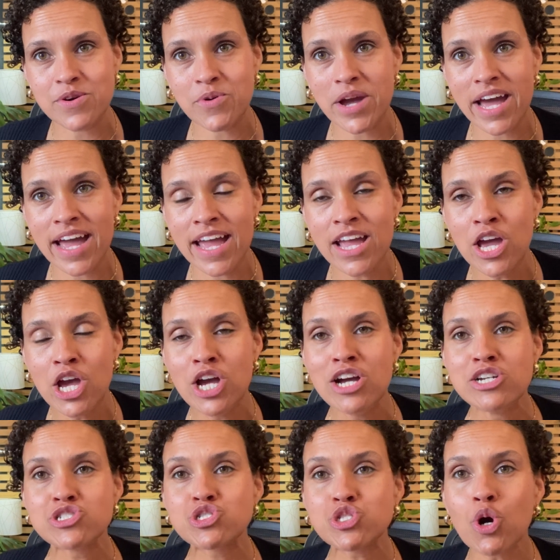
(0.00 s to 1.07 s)
Okay.
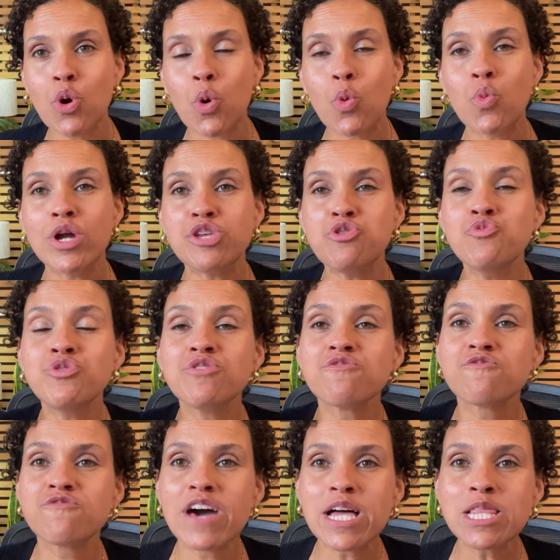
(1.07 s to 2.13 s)
So when you
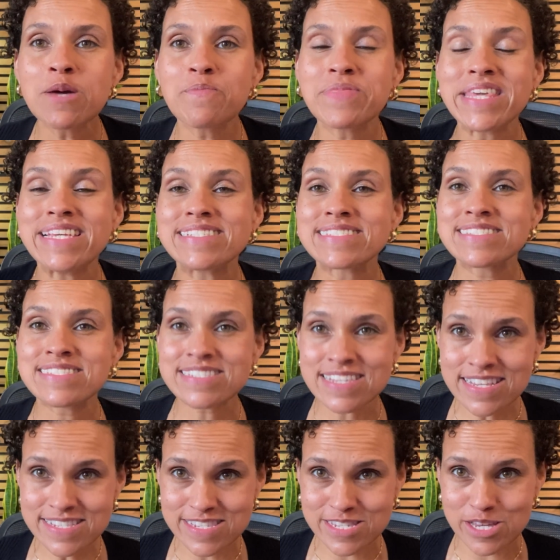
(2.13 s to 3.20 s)
develop these
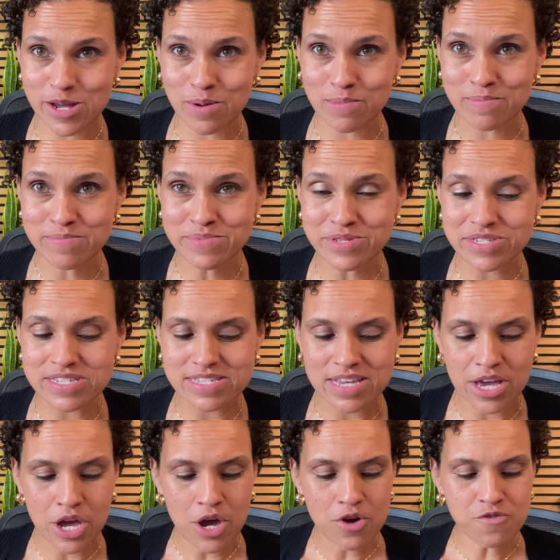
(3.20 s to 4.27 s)
systems
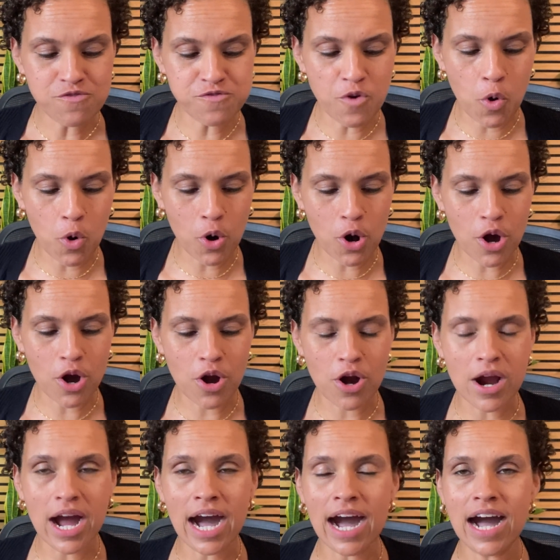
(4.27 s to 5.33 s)

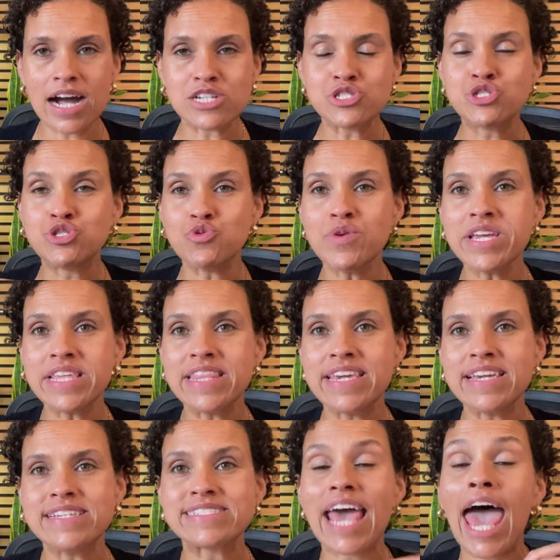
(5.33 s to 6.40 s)
for doing
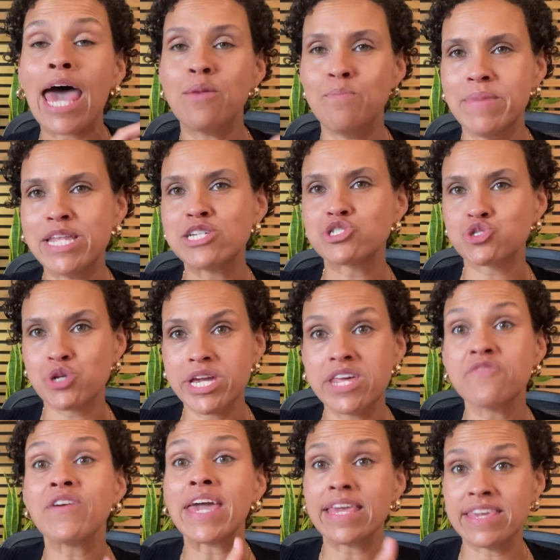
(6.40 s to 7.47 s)
these
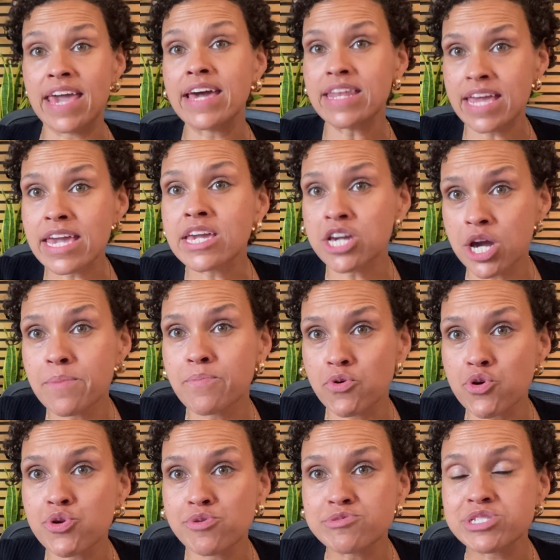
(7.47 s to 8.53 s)
administrative yet income
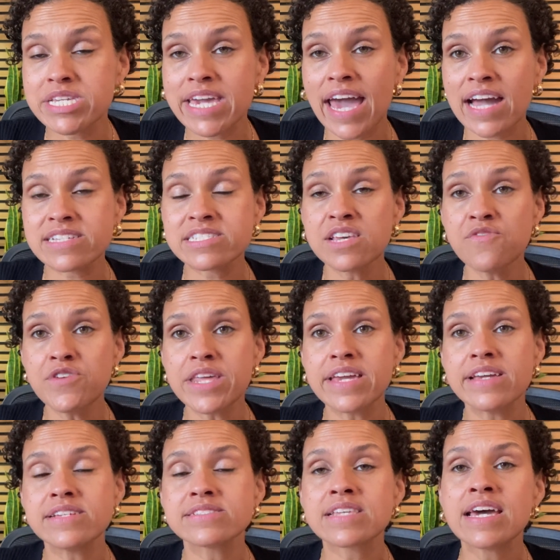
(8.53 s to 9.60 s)
producing
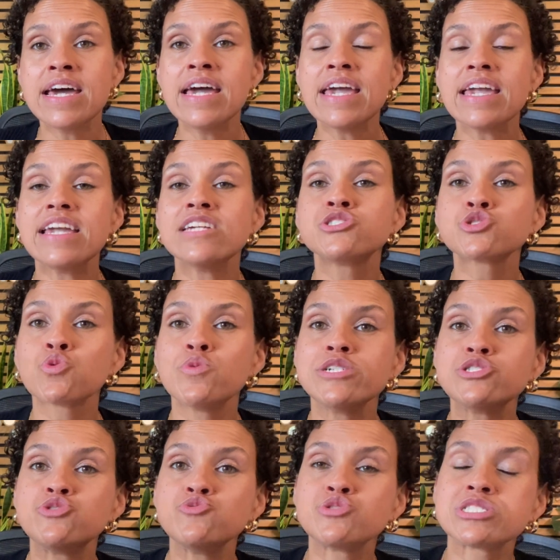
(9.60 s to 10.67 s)
activities, it's going
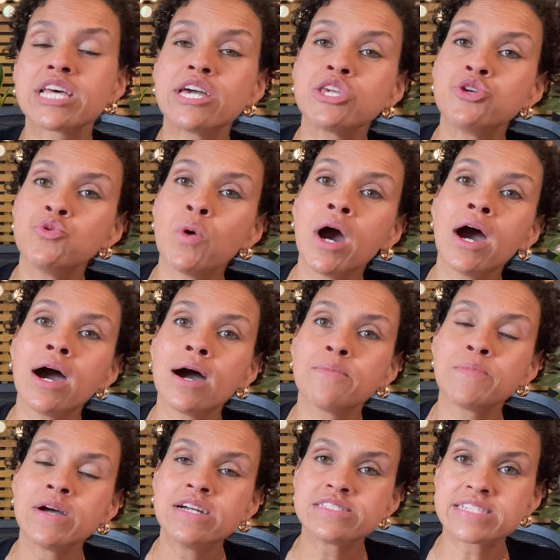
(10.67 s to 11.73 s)
to set you up
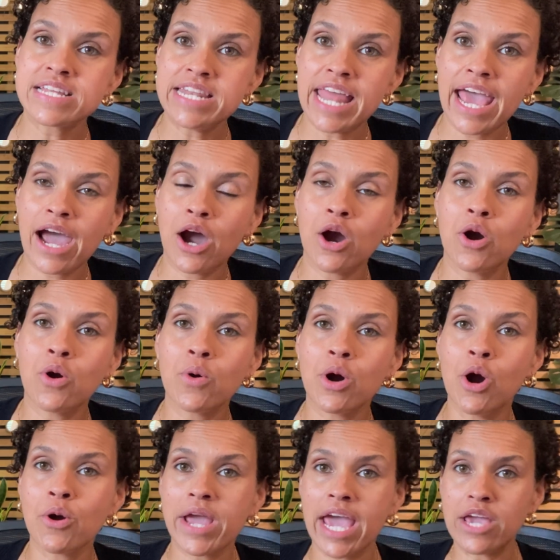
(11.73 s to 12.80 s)
to now,
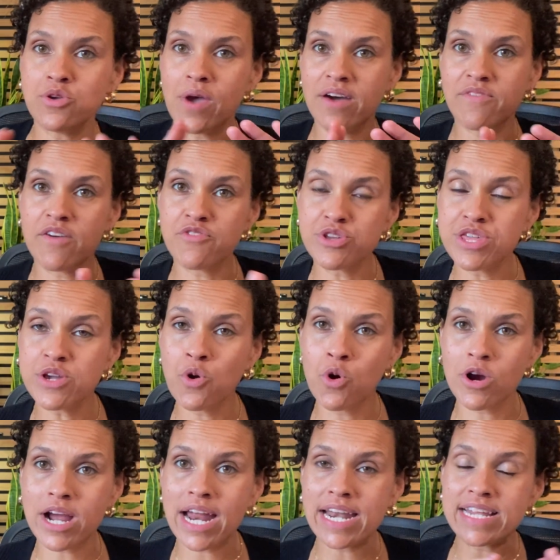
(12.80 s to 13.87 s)
okay, you have everything
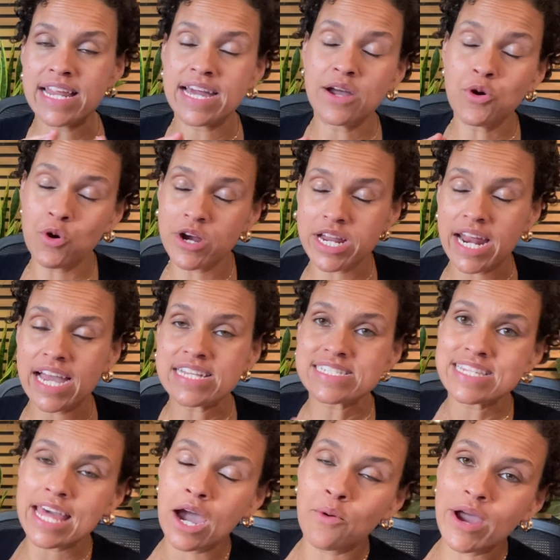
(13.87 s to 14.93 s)
organized.
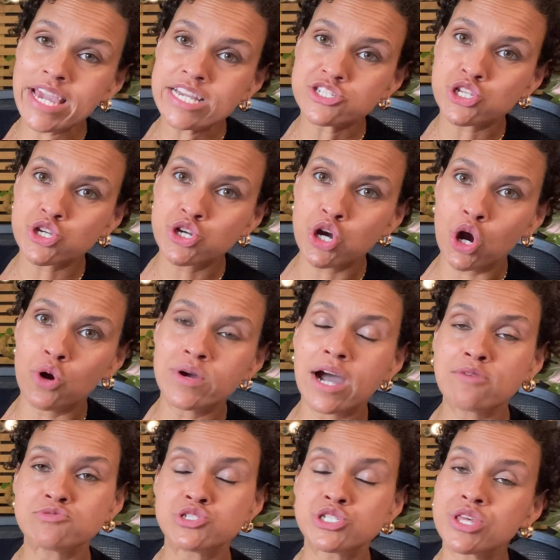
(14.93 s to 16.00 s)
Now I get to go
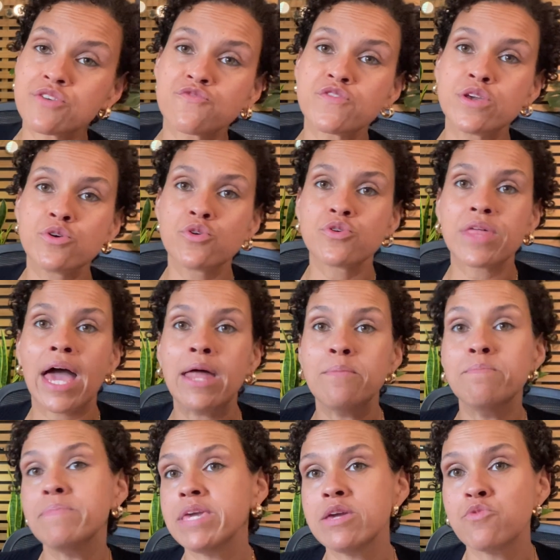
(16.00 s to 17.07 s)
out into the field
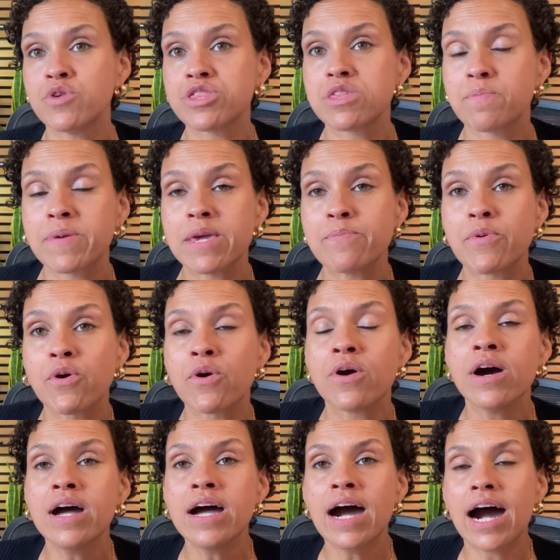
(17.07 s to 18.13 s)
and meet with the people
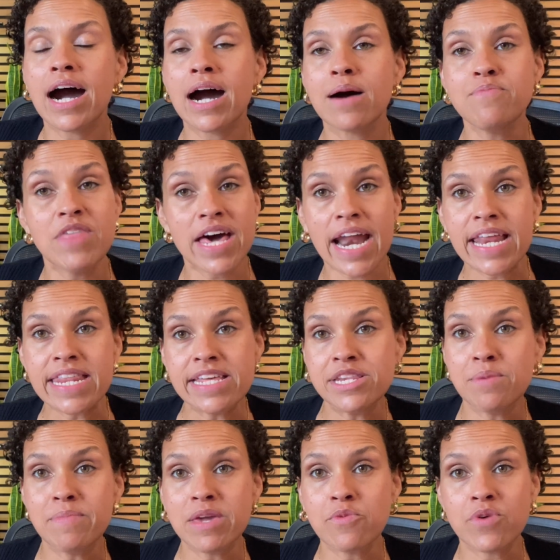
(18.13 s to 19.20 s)
that I need to
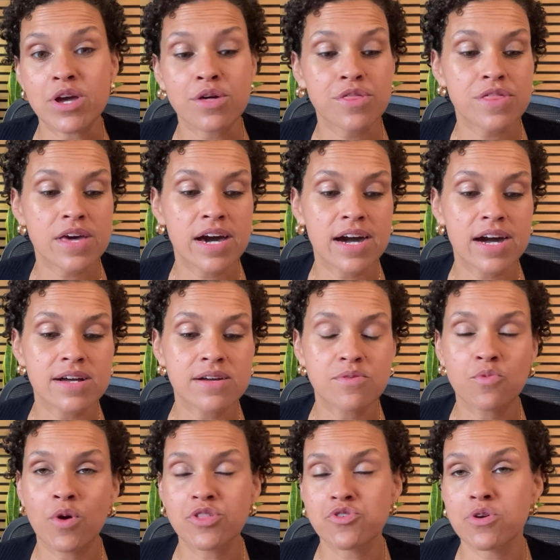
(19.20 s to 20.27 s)
meet with,
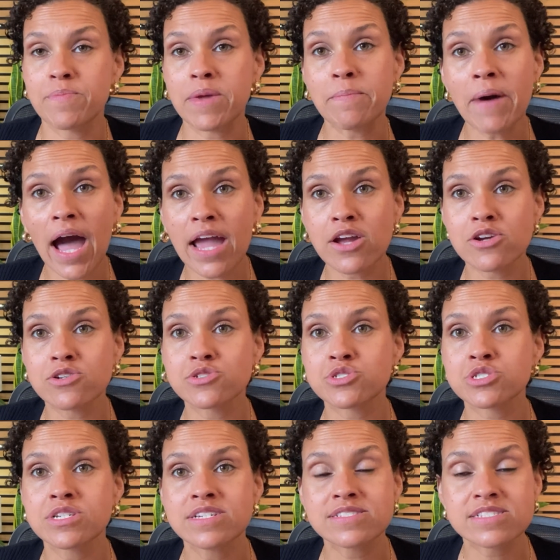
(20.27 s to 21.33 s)
whether it be
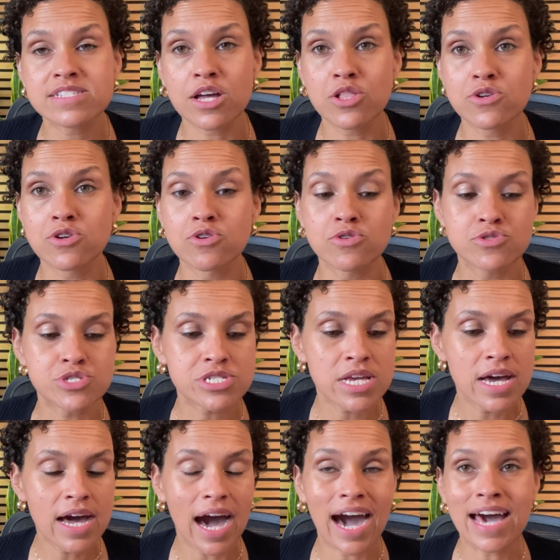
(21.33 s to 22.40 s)
buyers, sellers,
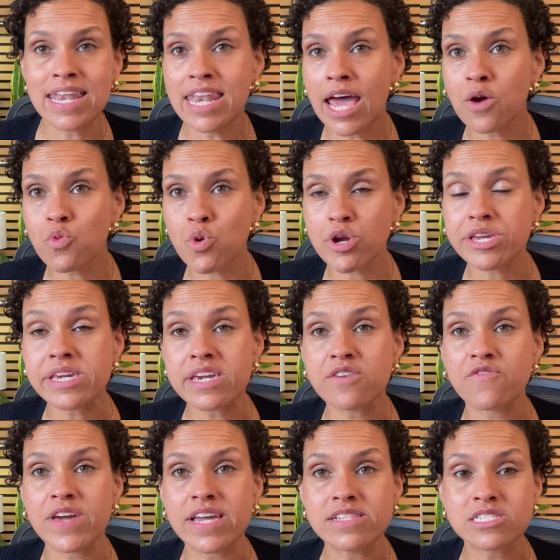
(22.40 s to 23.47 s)
networking
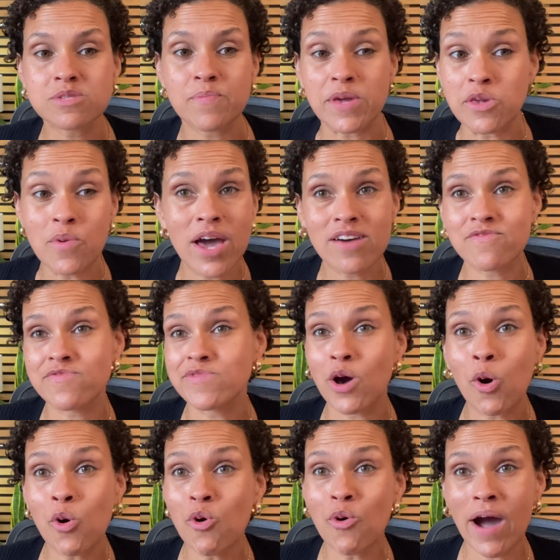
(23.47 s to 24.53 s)
events, but you have the
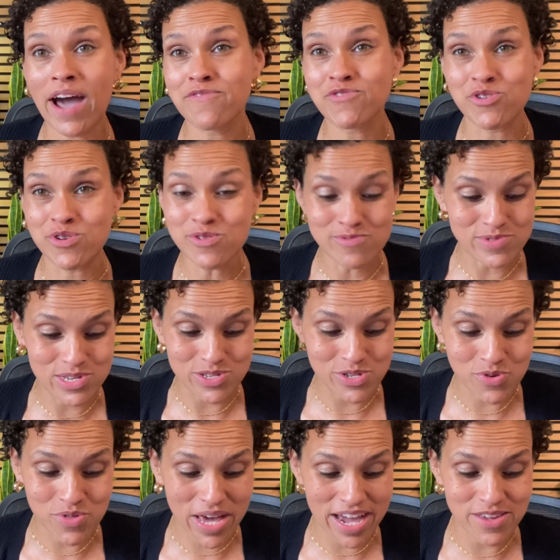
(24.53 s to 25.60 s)
whole afternoon to
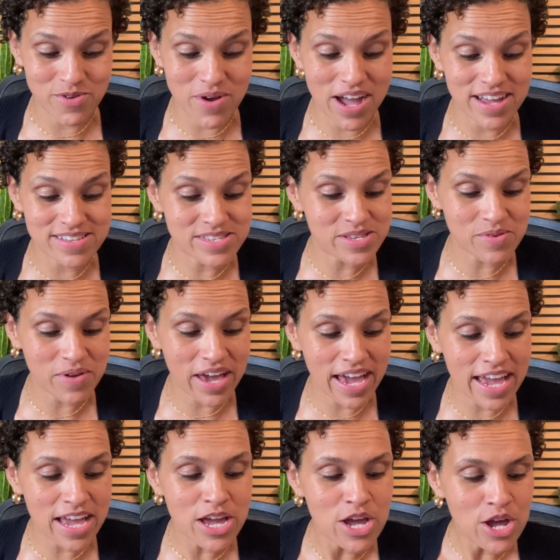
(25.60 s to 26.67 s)
do that, you guys,
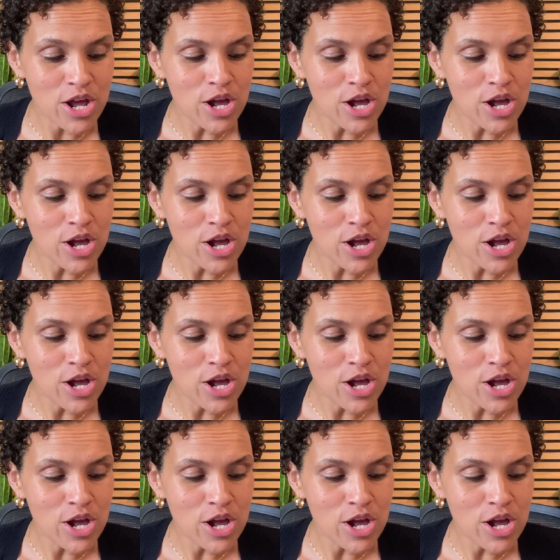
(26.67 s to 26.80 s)
okay?